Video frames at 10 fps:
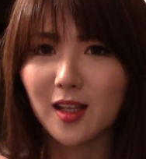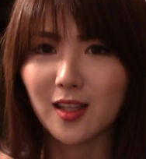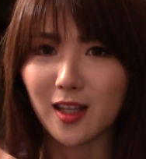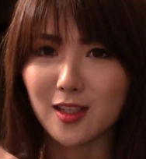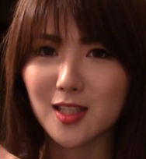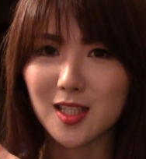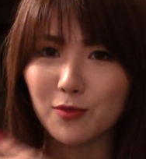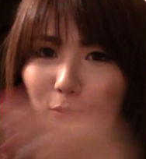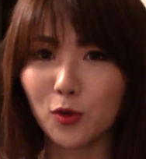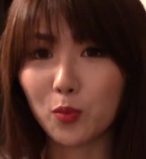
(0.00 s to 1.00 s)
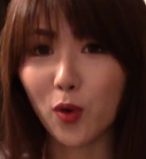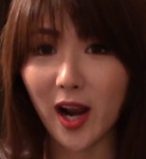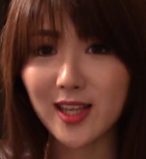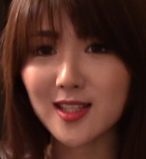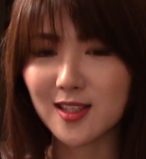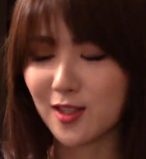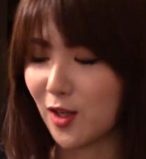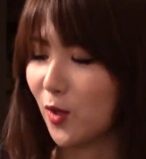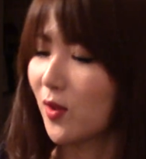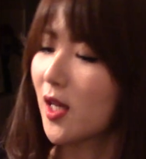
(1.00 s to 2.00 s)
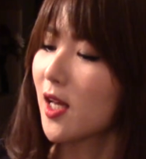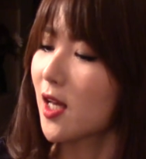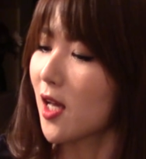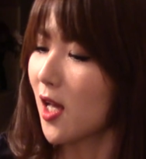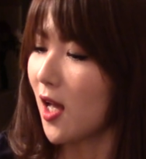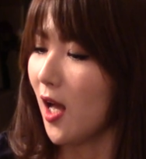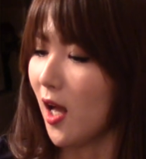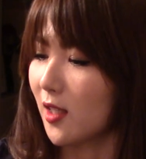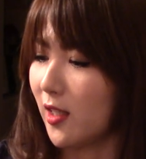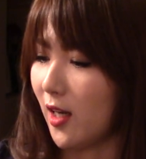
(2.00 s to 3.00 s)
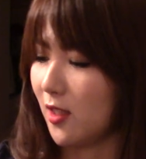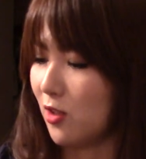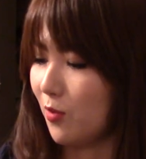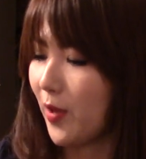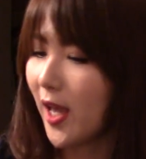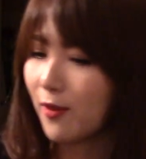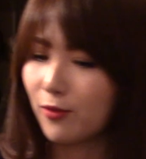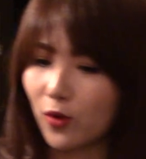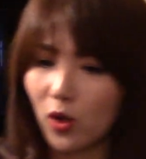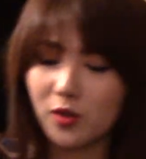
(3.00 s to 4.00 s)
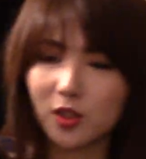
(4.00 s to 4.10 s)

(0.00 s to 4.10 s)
that is full price, that I need to pay for.